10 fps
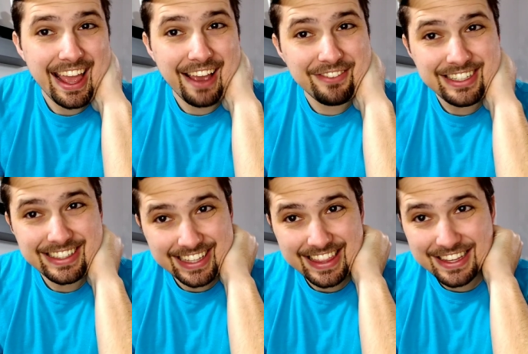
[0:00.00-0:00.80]

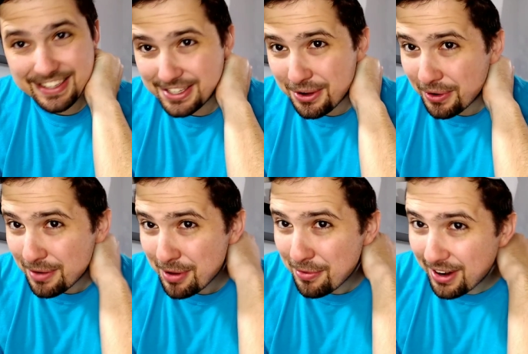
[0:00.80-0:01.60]
evidently this is going to
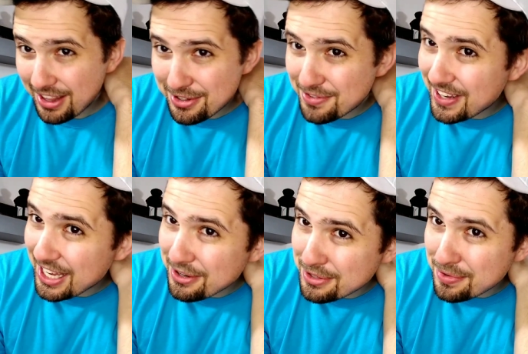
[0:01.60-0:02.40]
be one of those
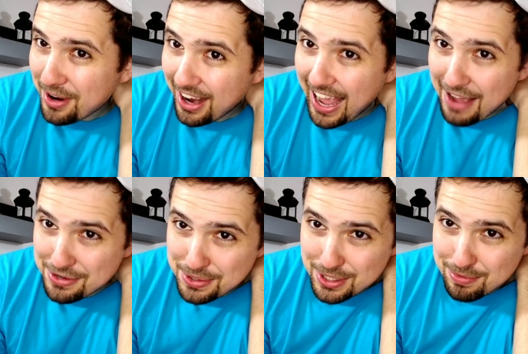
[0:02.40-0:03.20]
videos where I have
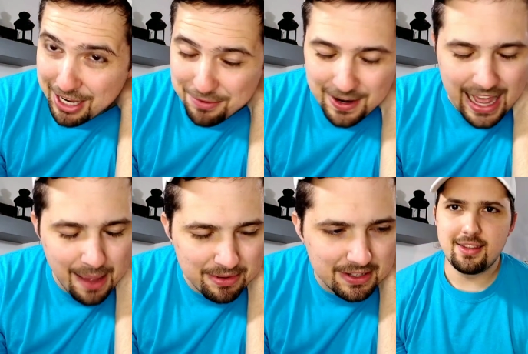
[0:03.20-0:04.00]
to explain what
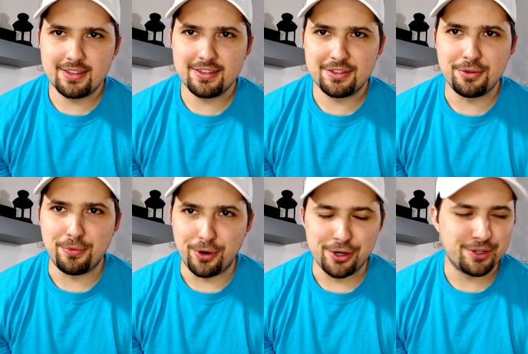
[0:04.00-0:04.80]
happened. This is the
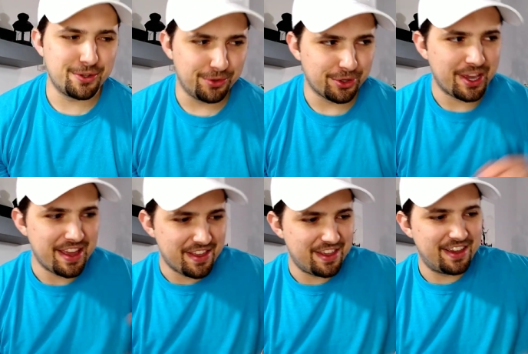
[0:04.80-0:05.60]
worst
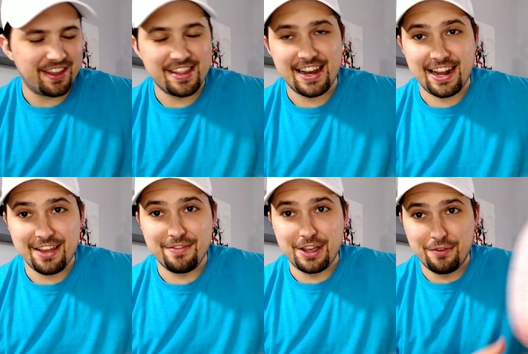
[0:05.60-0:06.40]
looking thing that I
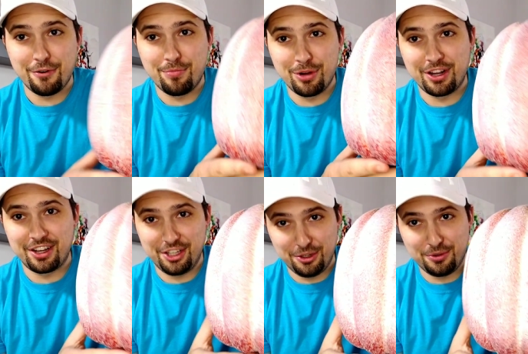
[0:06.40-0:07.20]
have ever put
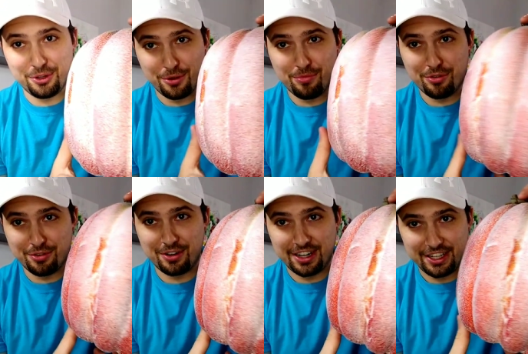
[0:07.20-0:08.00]
on YouTube
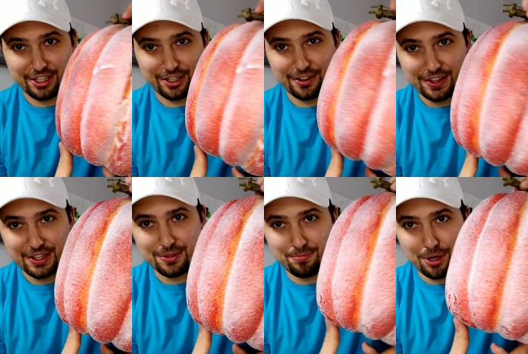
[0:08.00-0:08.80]
right here.
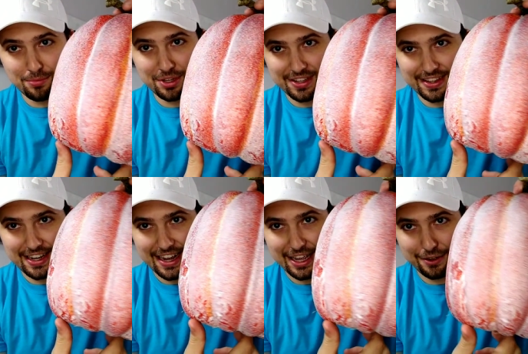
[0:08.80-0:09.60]
This pumpkin
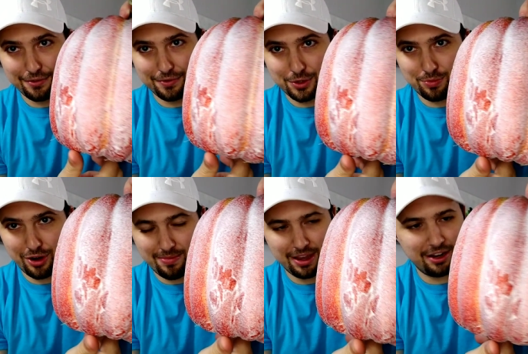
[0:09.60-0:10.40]
that I have
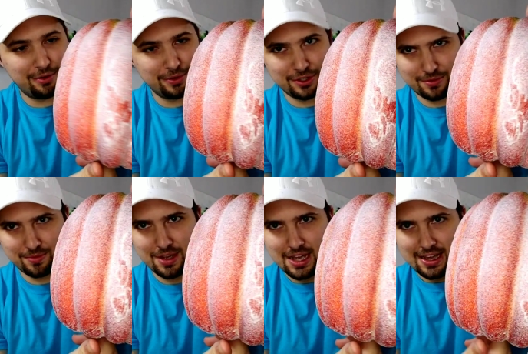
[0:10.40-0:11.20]
spray painted with
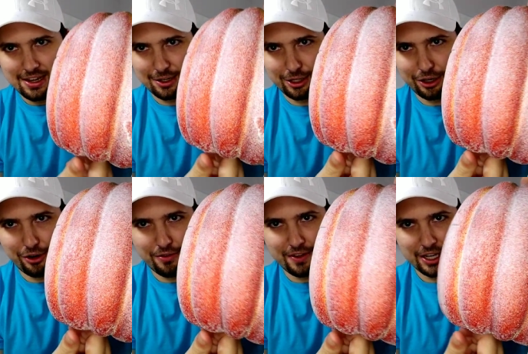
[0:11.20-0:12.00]
some
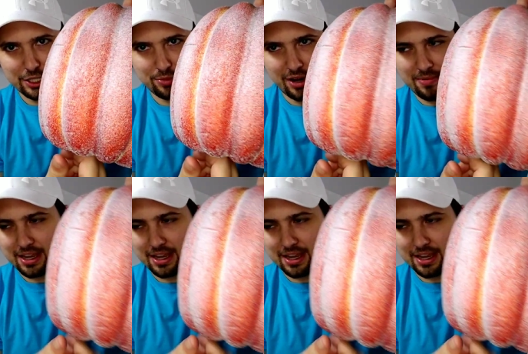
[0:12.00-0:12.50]
glitter effect spray